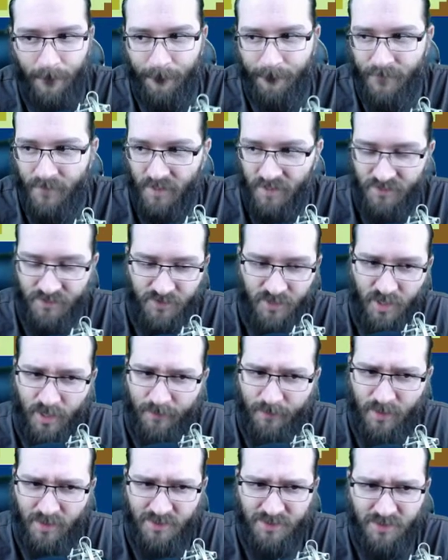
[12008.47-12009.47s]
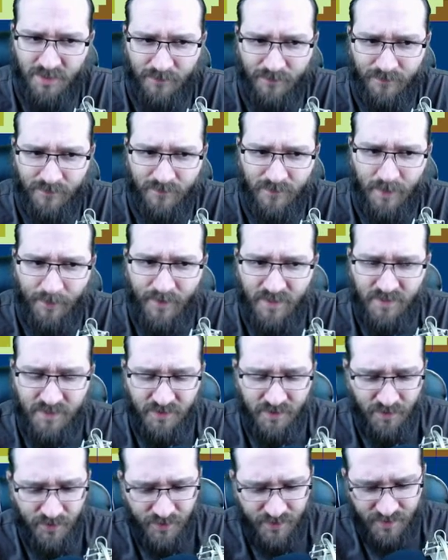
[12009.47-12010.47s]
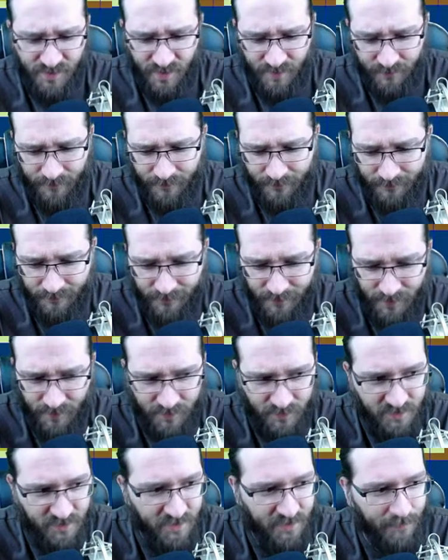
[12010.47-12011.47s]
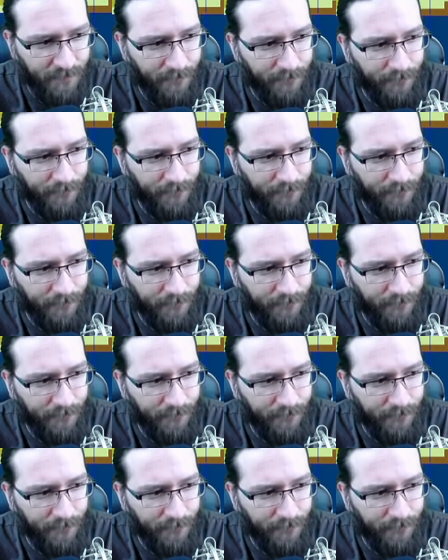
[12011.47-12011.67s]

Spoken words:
Yeah, so I might still use that, but we'll see.